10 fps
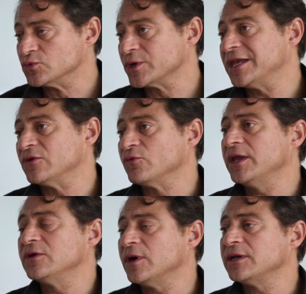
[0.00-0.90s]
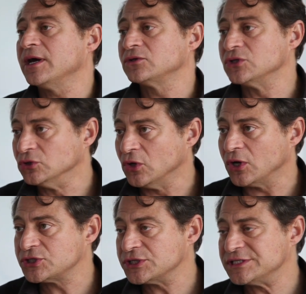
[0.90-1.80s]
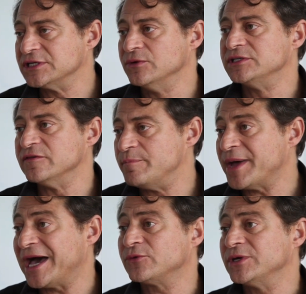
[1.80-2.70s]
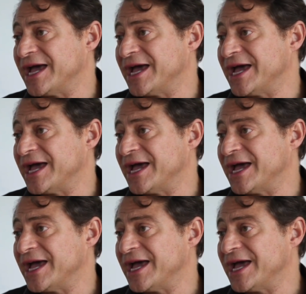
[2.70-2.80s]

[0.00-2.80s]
We're getting ready right now to launch a series of battery